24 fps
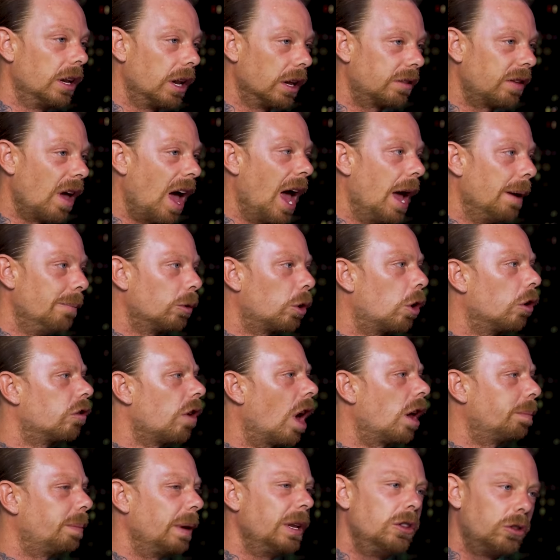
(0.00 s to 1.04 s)
at the time because
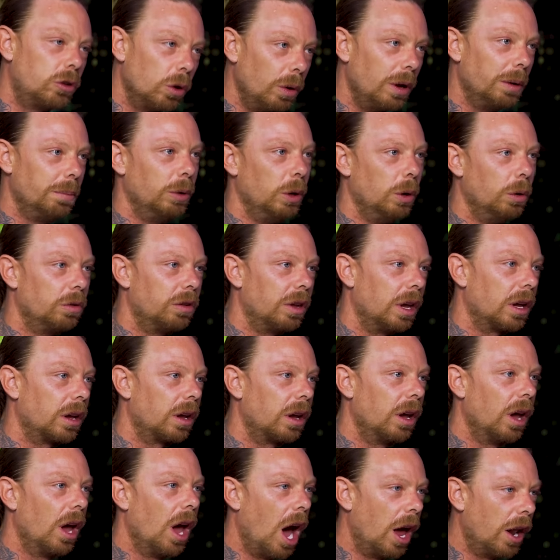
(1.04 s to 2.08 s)
I'd been doing music.